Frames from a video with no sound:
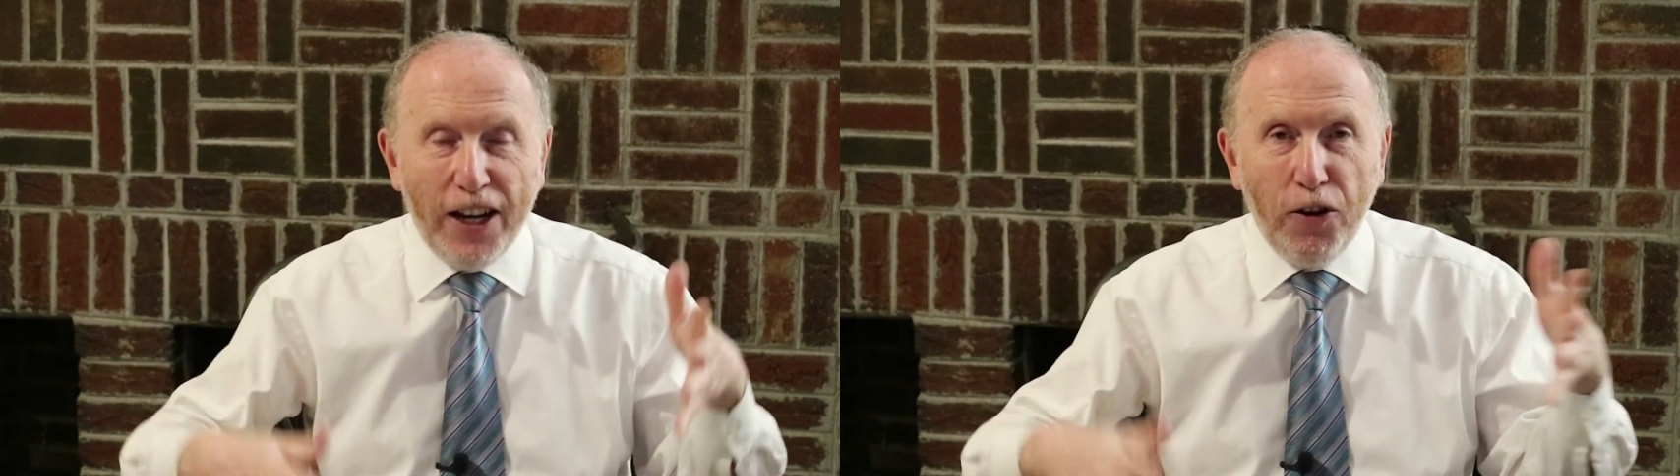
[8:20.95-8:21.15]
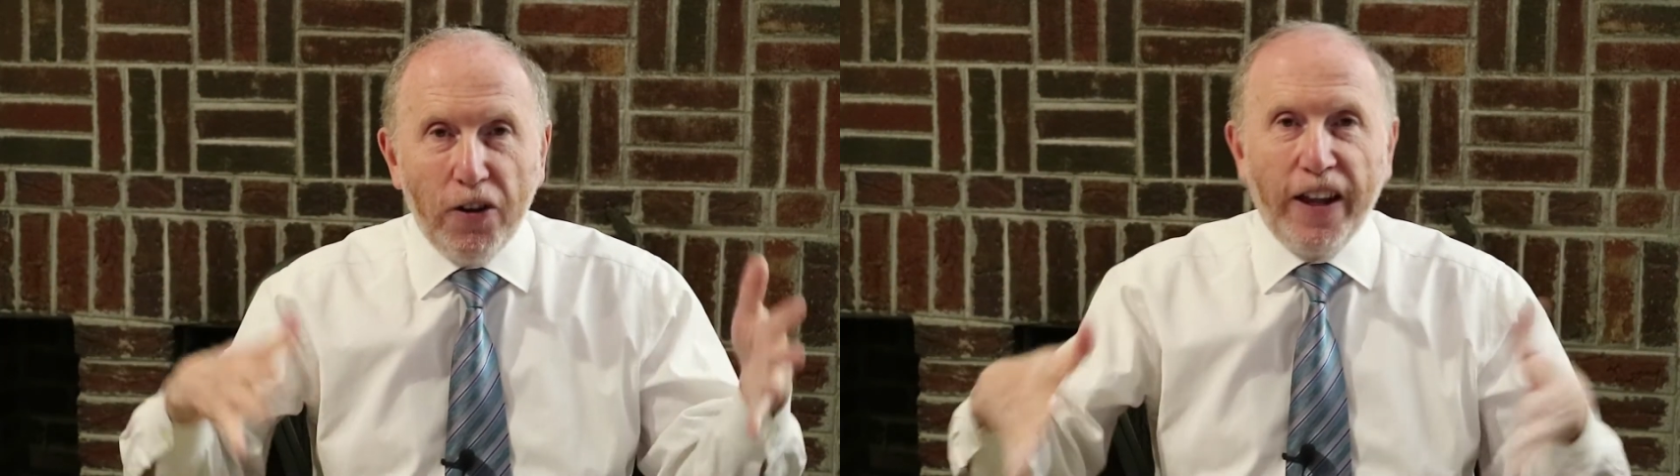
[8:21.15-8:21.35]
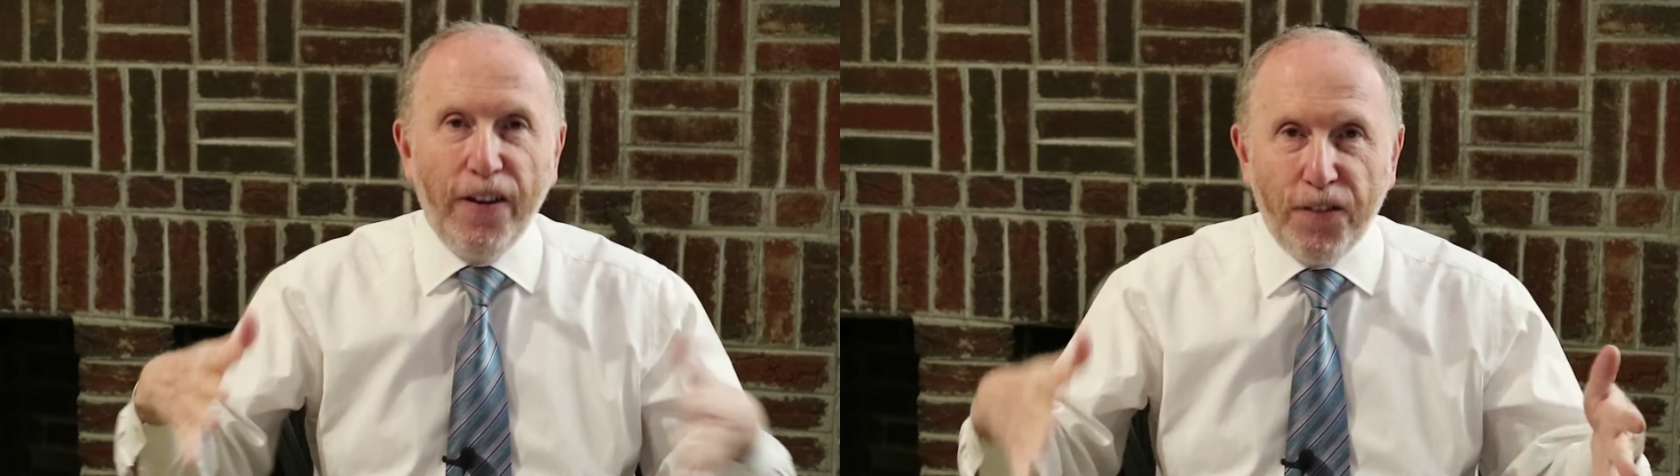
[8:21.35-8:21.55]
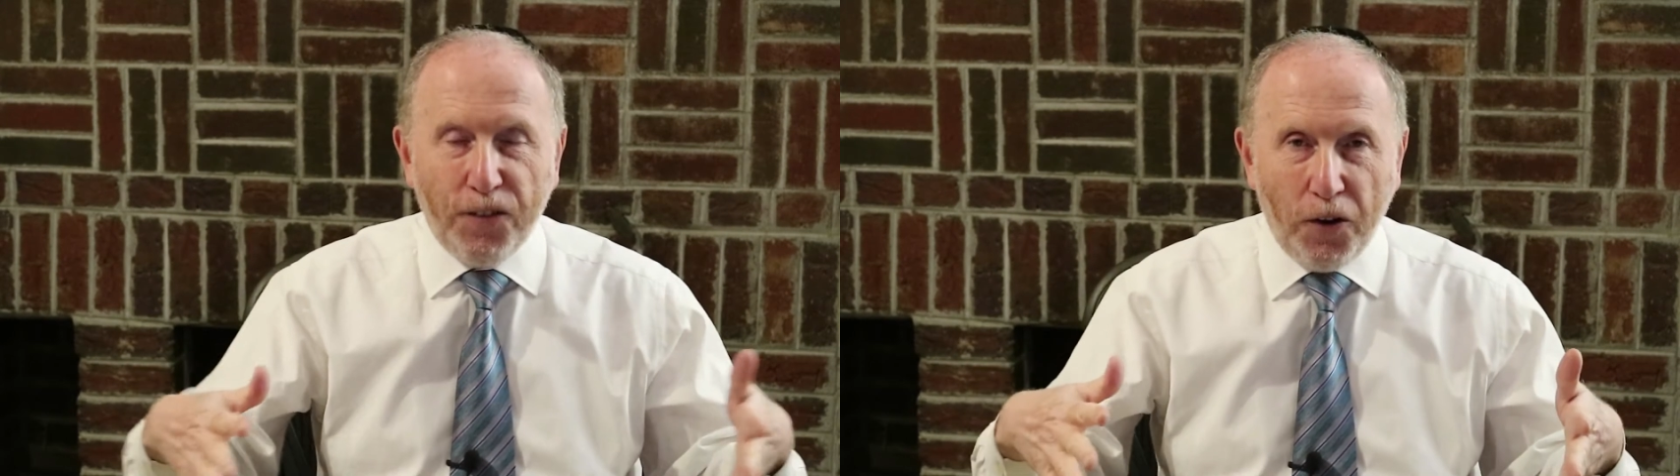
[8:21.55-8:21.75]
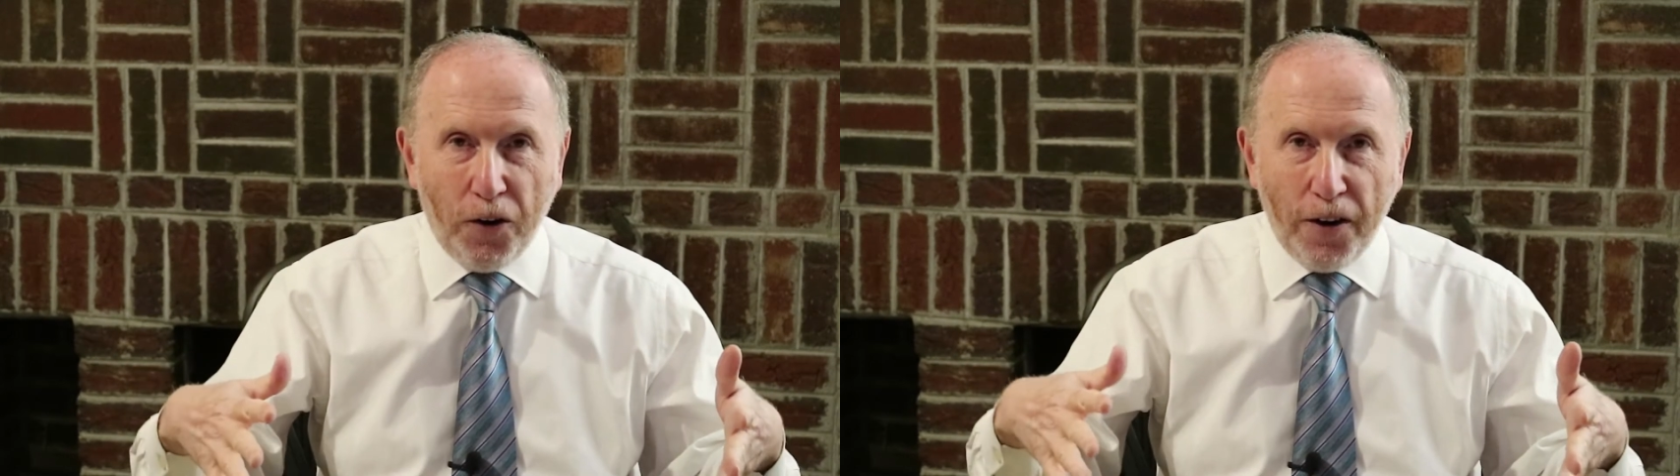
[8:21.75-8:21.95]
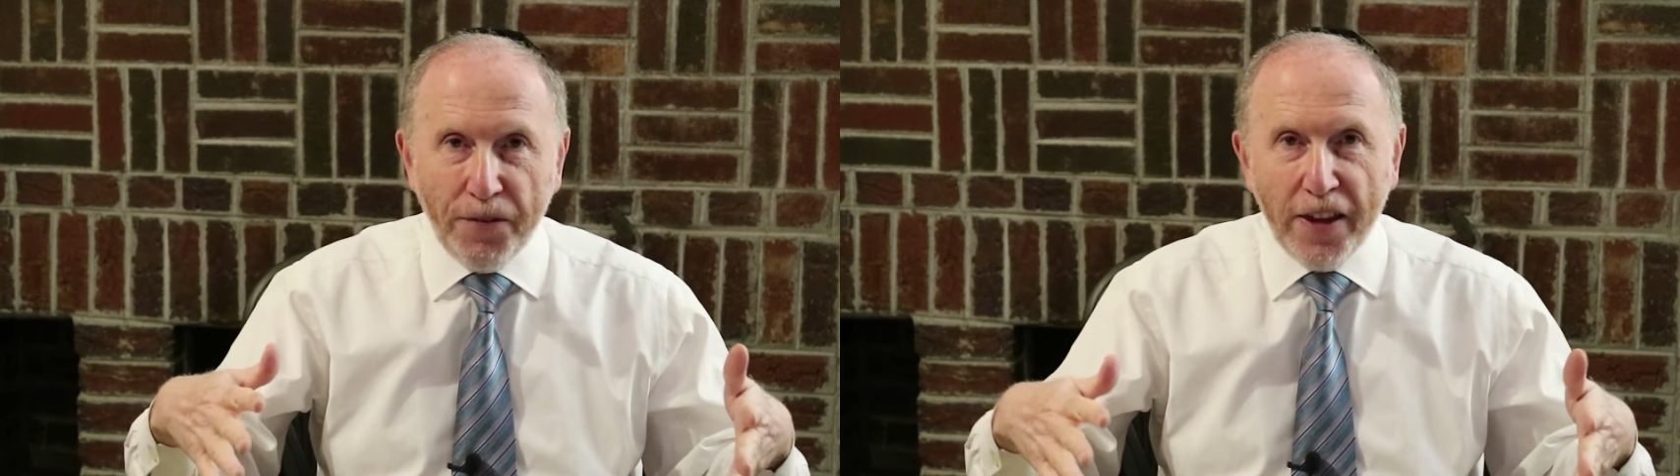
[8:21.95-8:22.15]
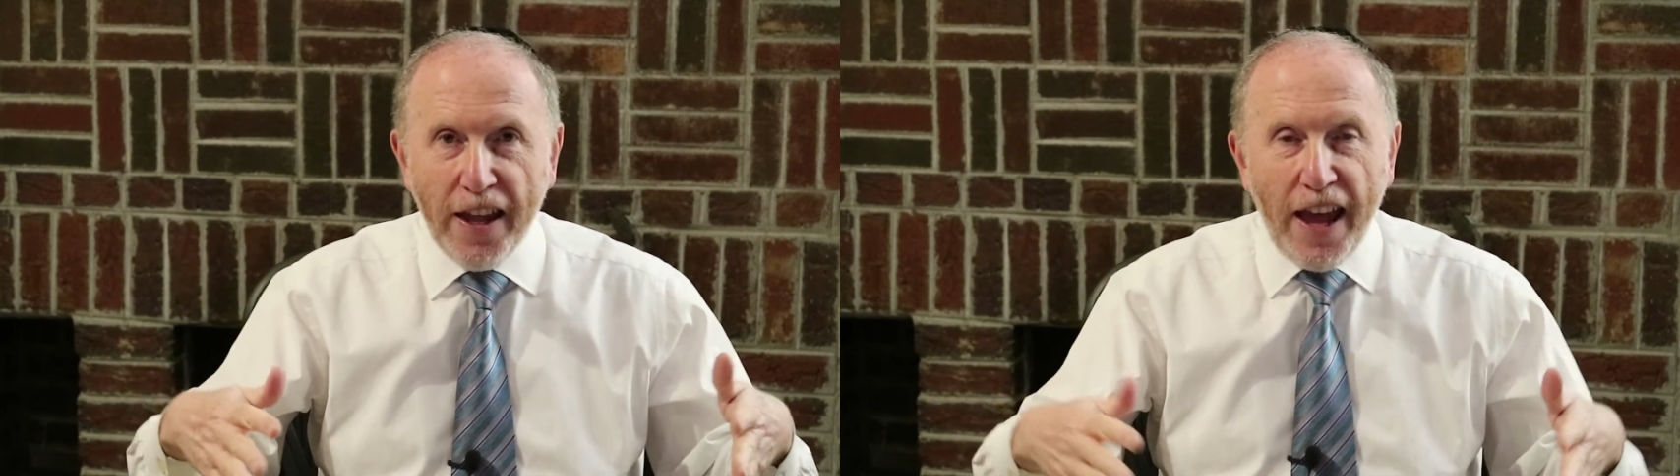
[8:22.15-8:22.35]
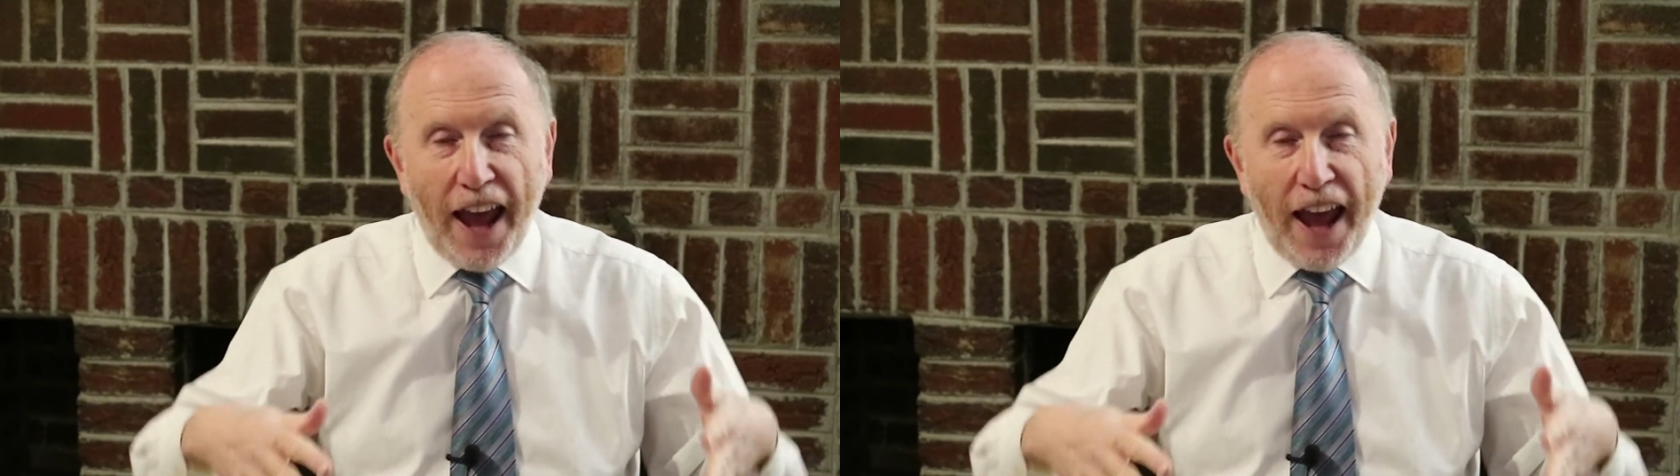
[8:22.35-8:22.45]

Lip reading: looking for?